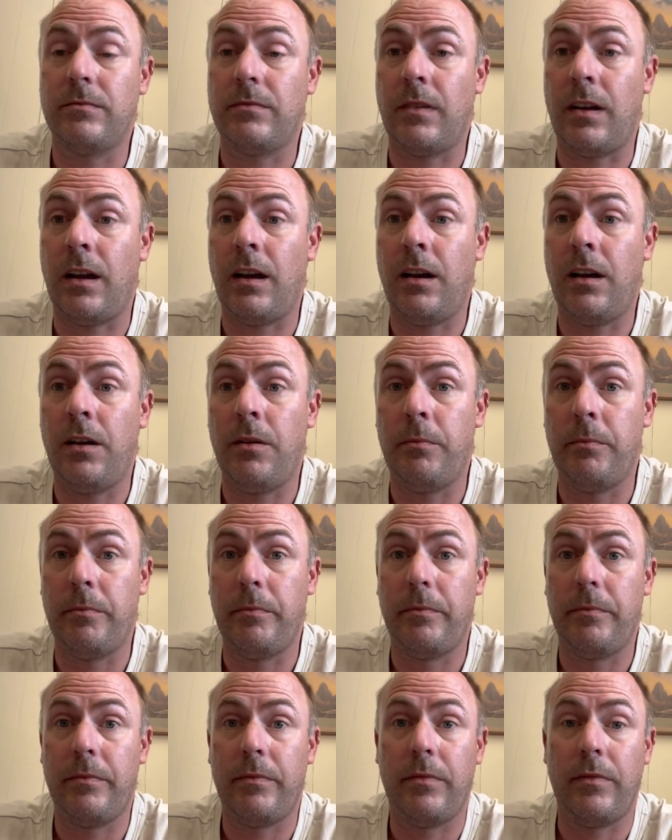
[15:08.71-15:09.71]
Um,
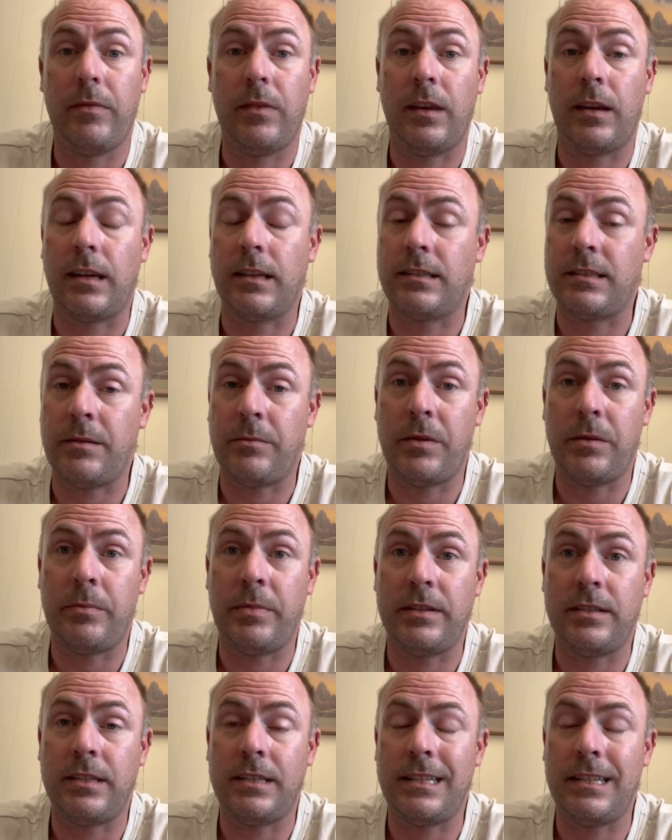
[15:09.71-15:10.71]
you can send me
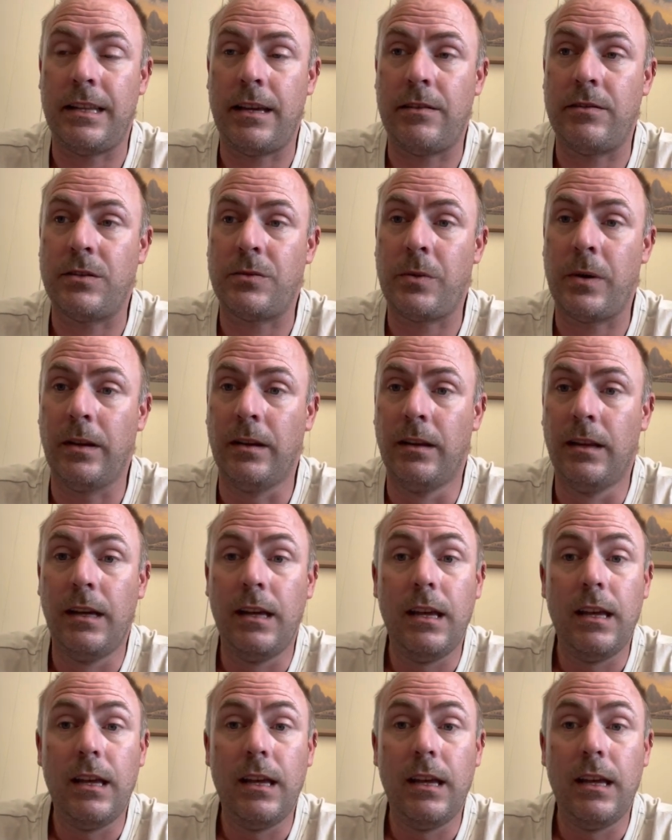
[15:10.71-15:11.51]
pictures in there as well.